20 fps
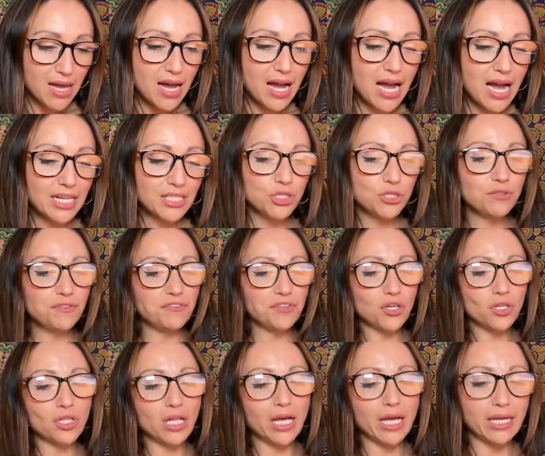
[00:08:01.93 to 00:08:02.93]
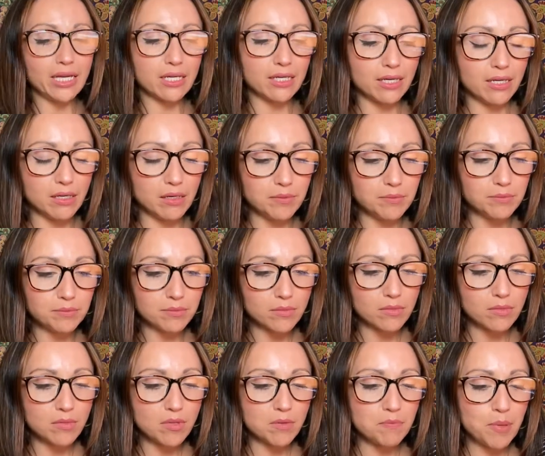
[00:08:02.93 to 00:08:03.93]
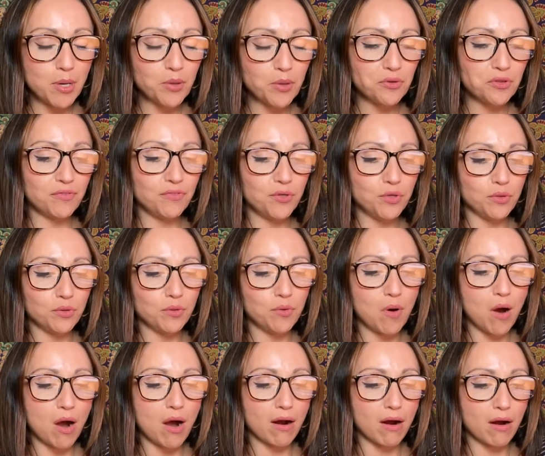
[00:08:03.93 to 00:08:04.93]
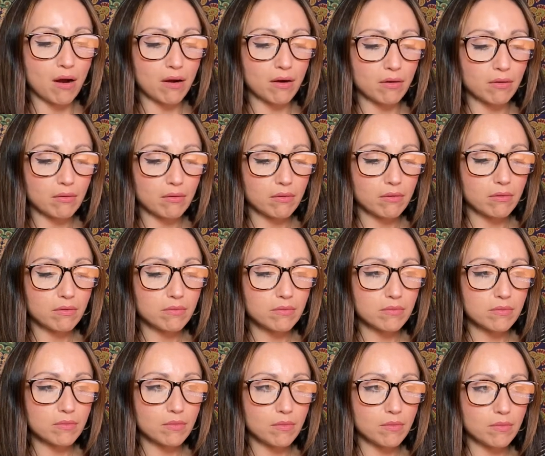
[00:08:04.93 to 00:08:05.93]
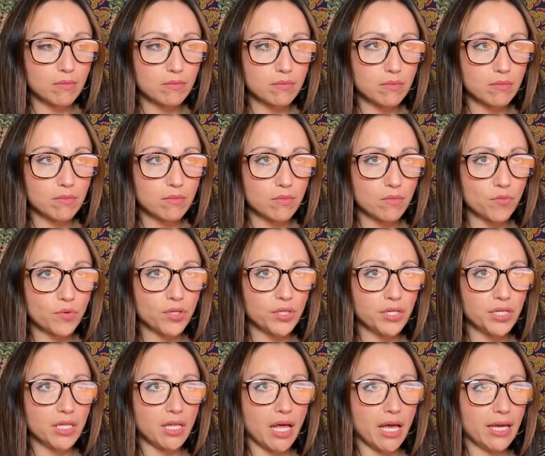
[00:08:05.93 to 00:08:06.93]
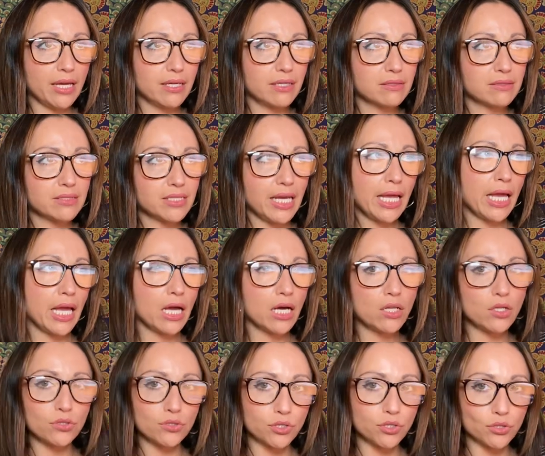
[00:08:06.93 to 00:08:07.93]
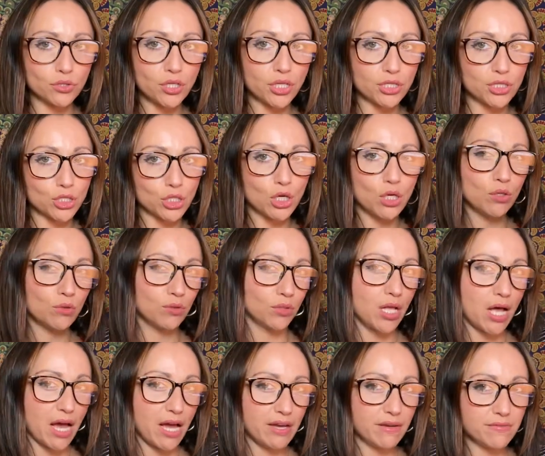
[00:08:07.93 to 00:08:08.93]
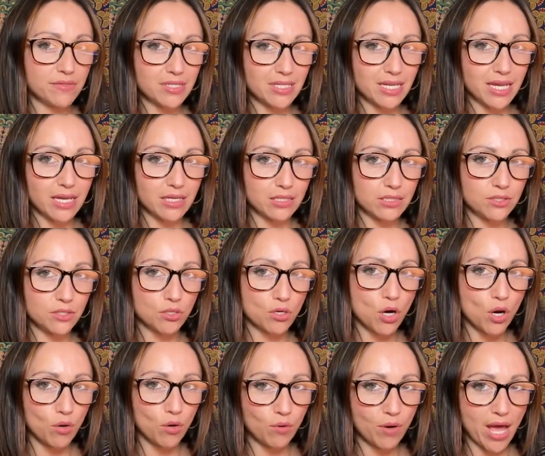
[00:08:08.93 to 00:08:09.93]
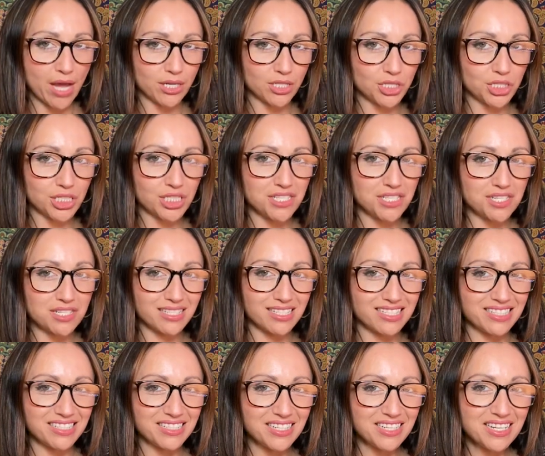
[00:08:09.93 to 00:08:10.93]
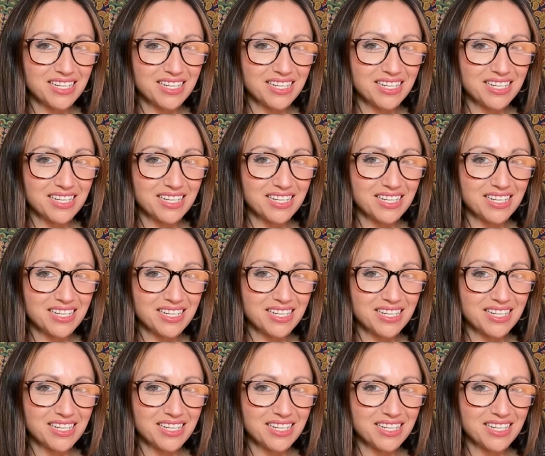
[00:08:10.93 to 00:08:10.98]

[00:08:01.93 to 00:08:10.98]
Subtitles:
I do feel like the both of you are really like taking a closer look at your own lives and your own actions and